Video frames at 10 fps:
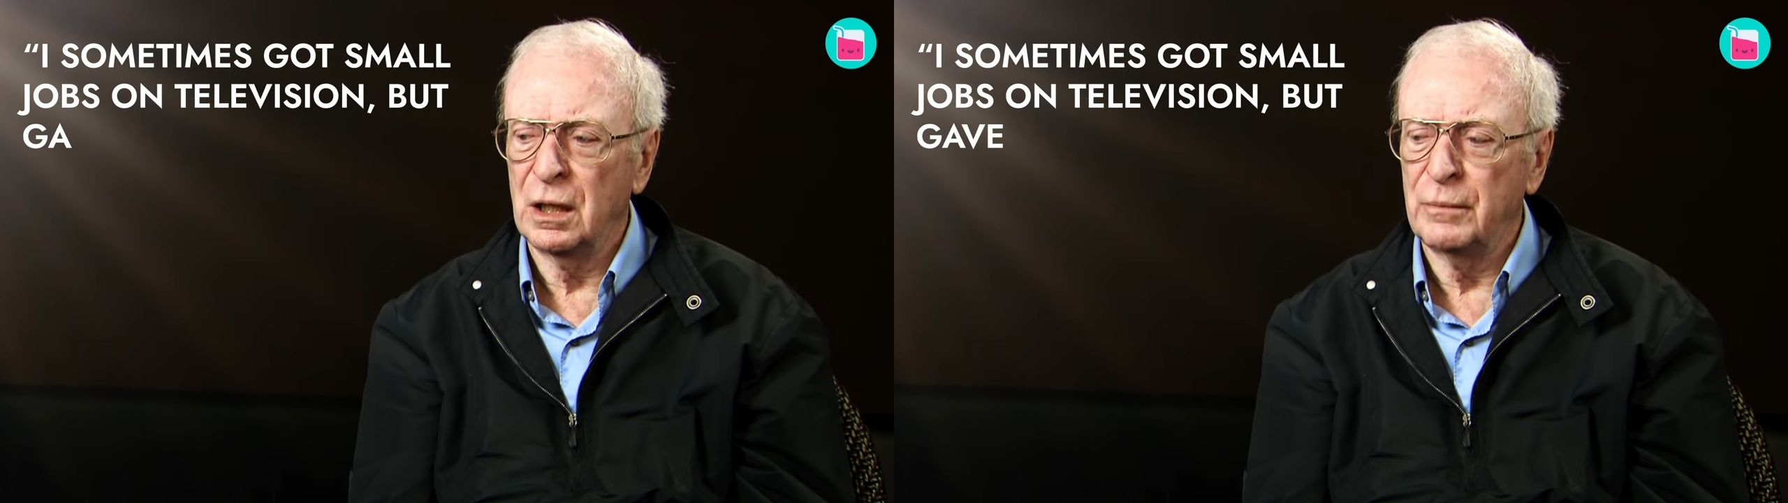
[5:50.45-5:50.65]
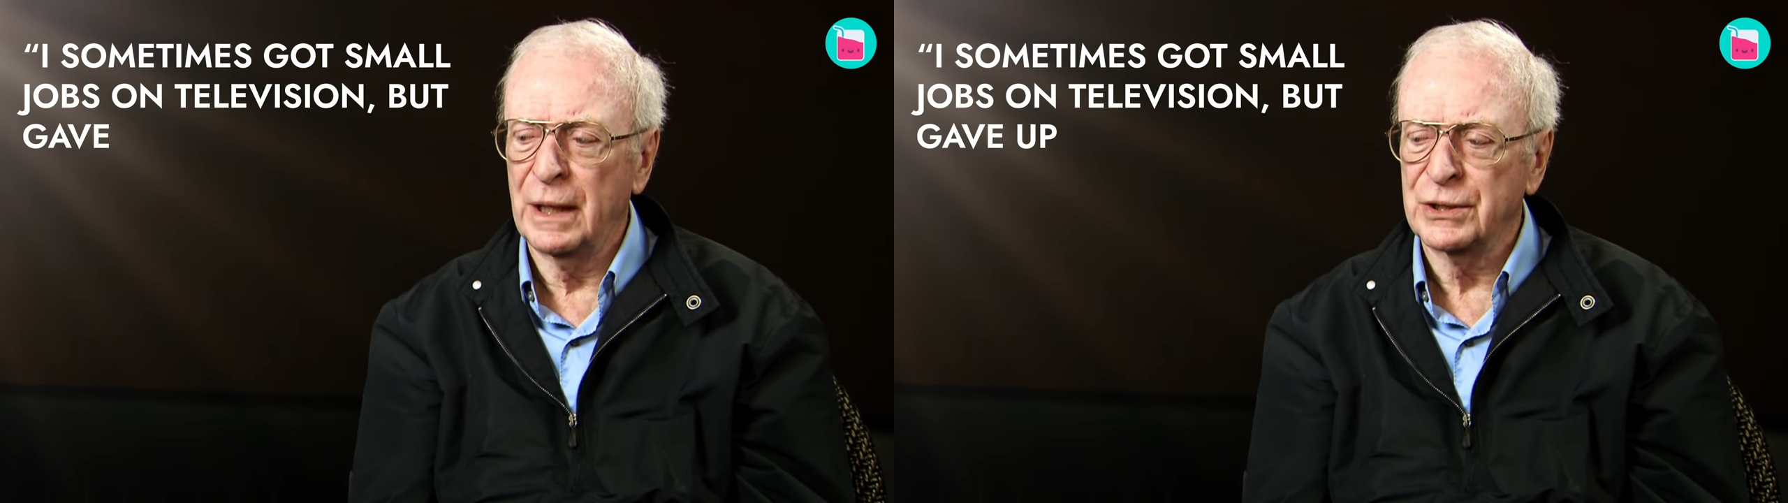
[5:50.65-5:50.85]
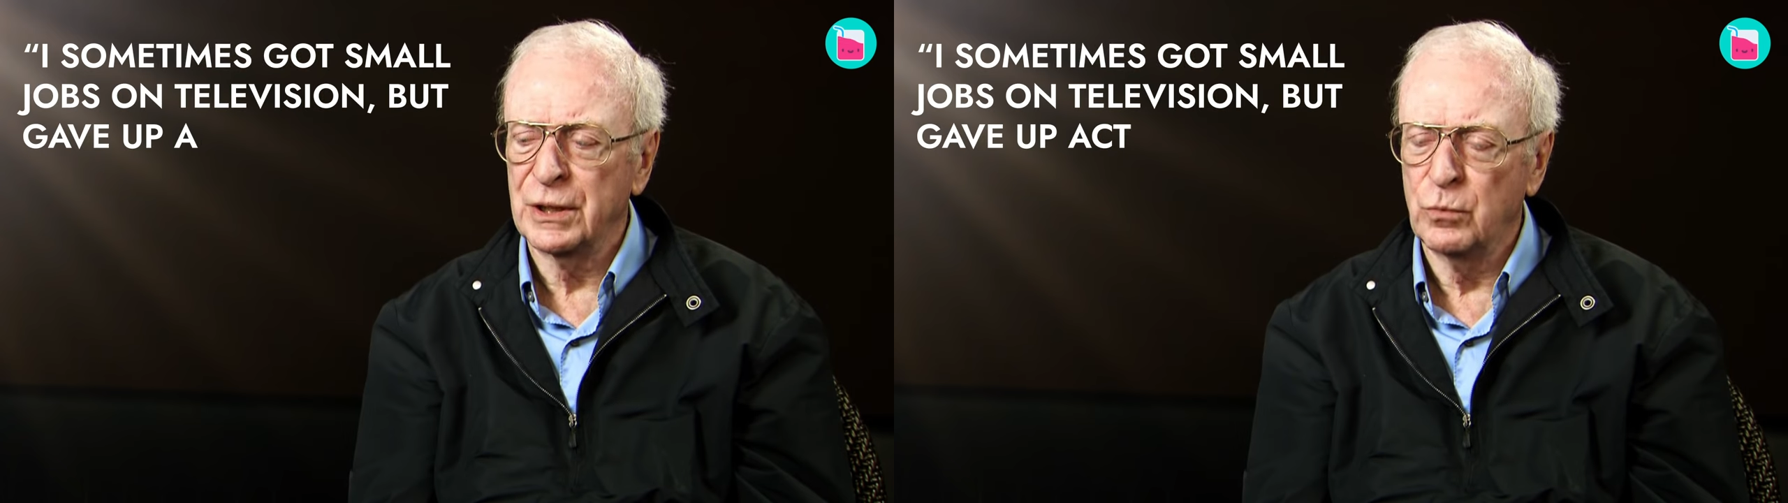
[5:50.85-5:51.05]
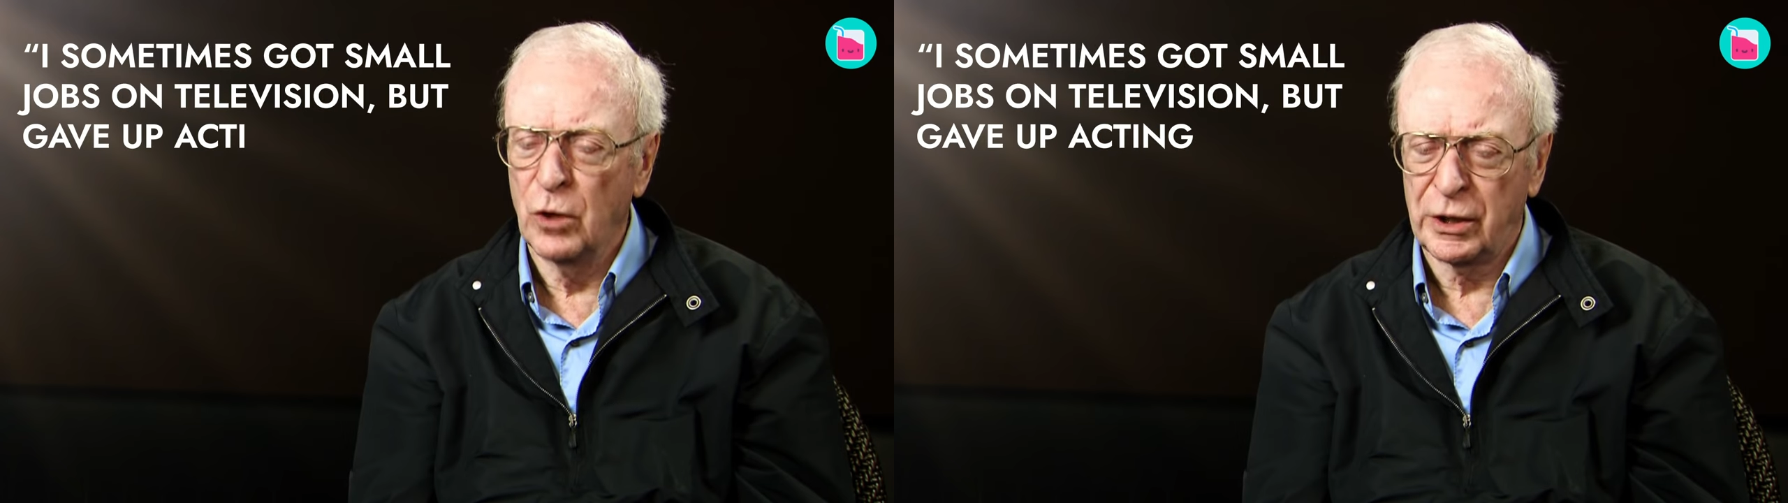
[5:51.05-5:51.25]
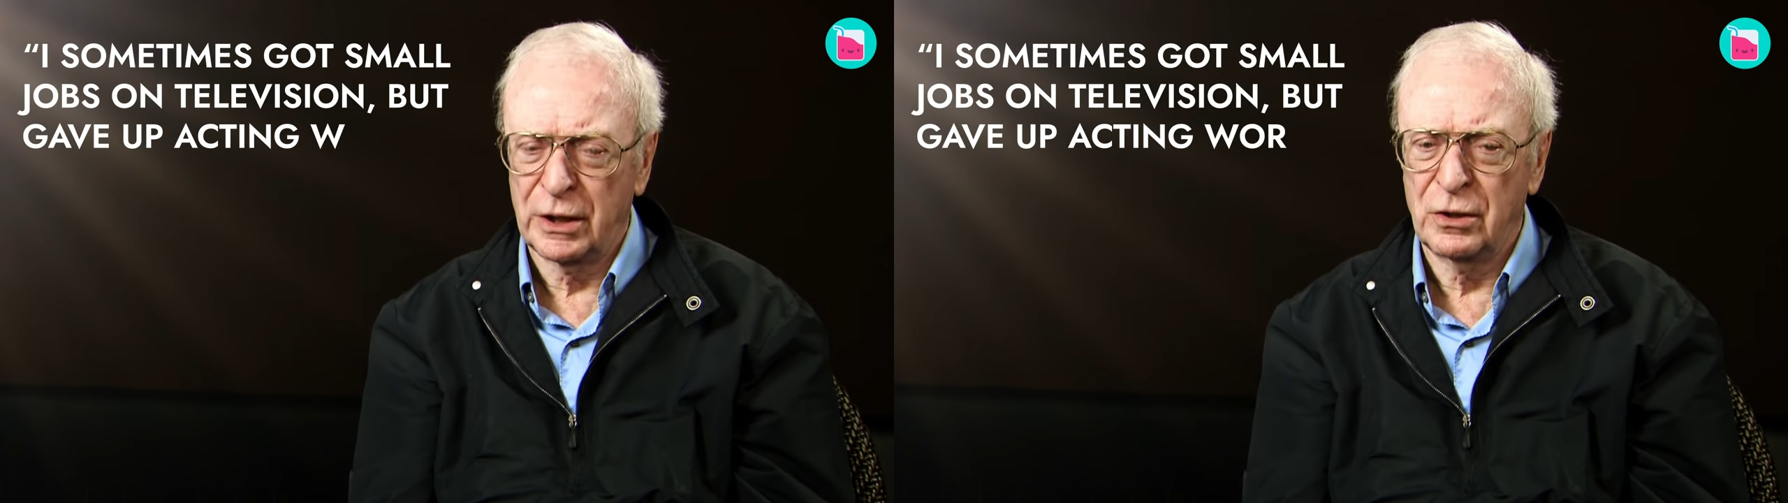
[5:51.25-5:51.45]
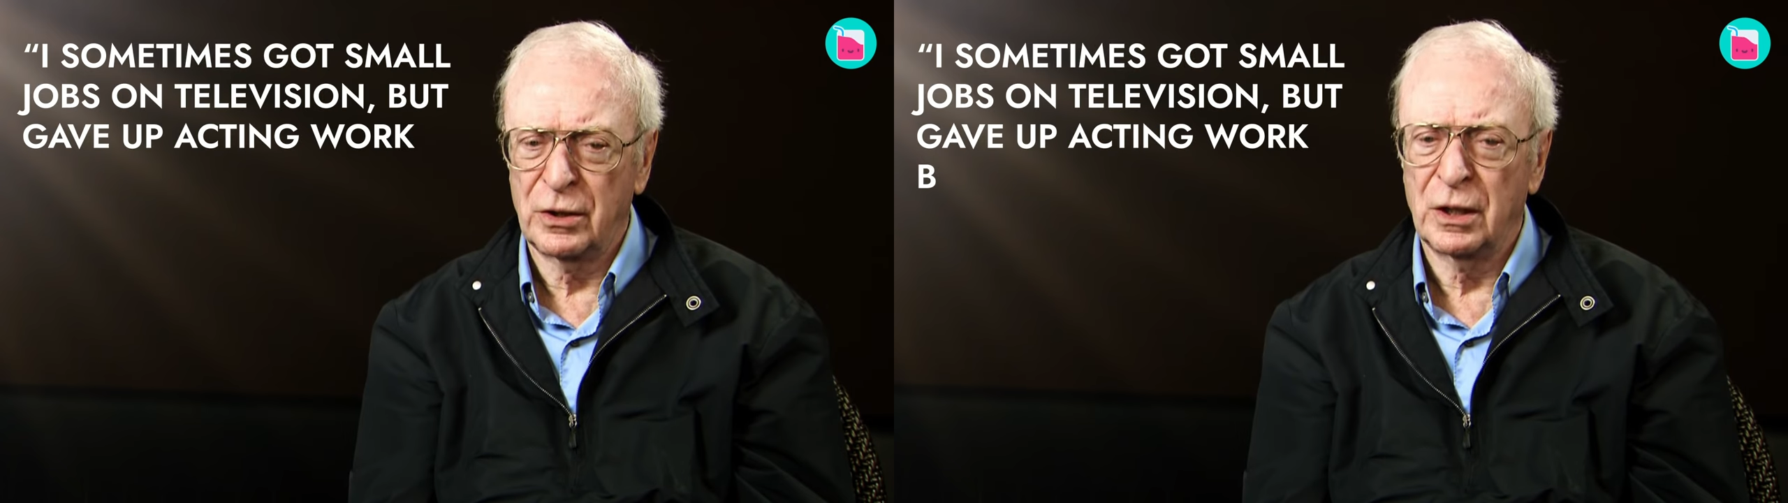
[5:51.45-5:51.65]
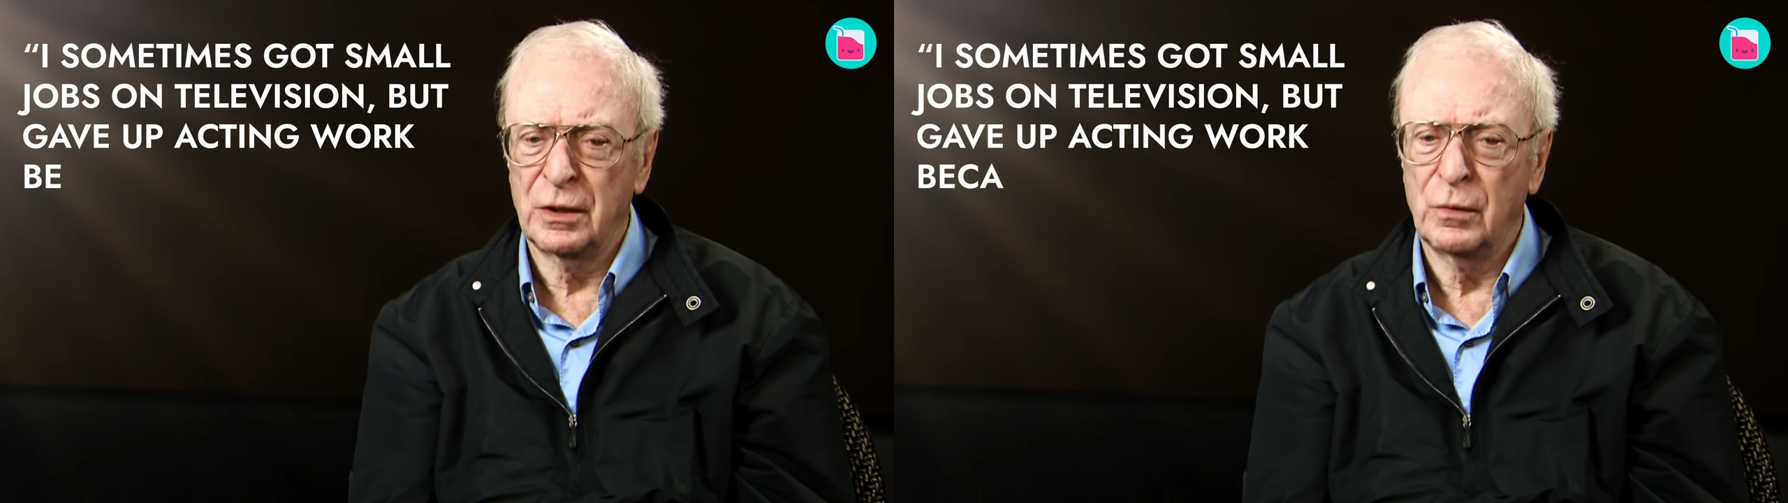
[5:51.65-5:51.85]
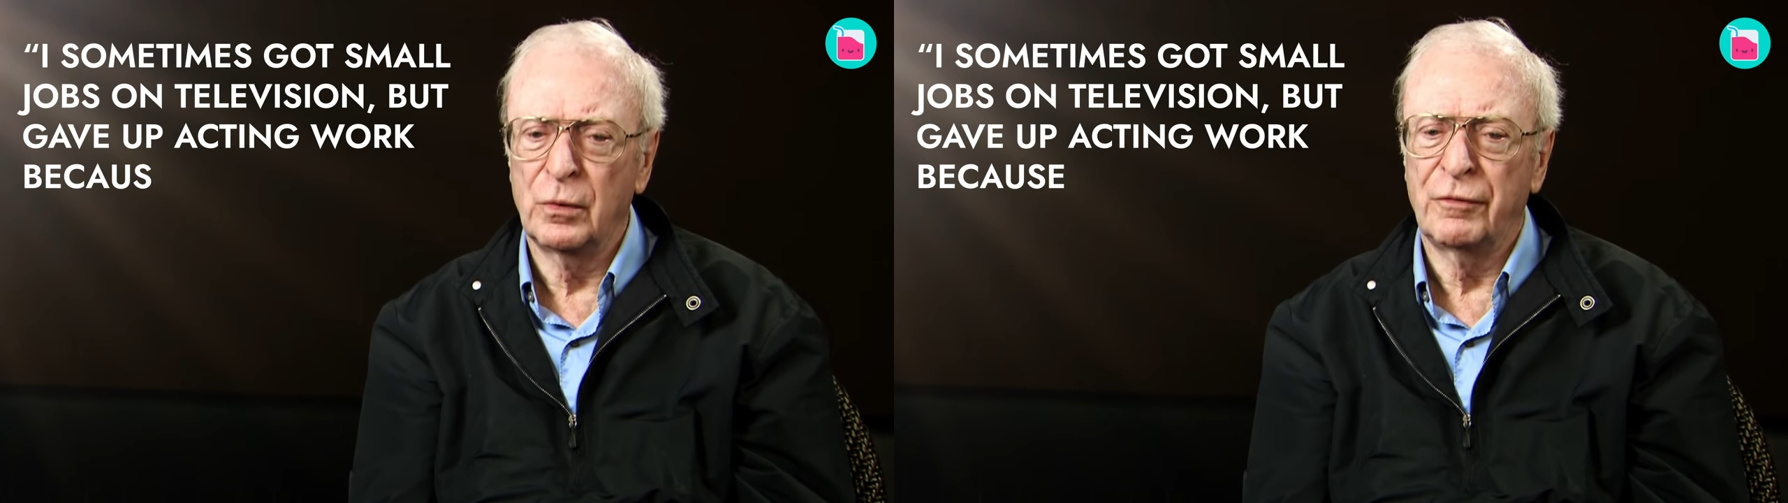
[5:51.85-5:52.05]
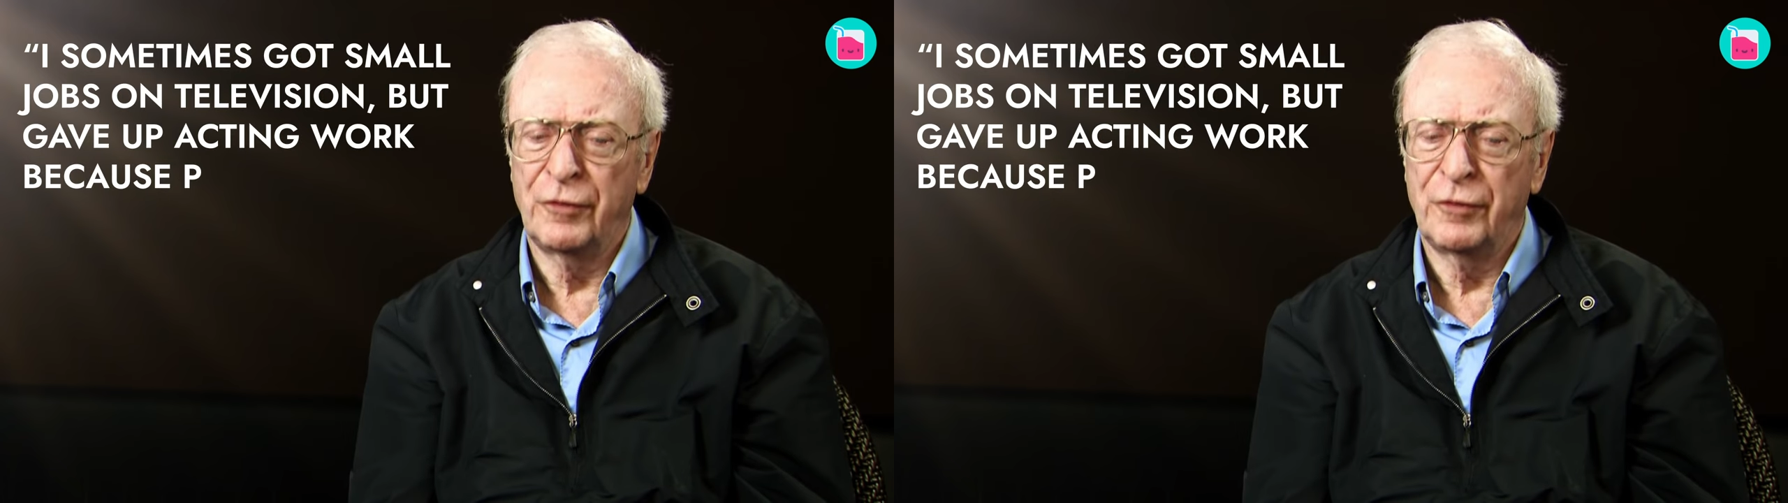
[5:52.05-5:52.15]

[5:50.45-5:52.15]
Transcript: but gave up acting work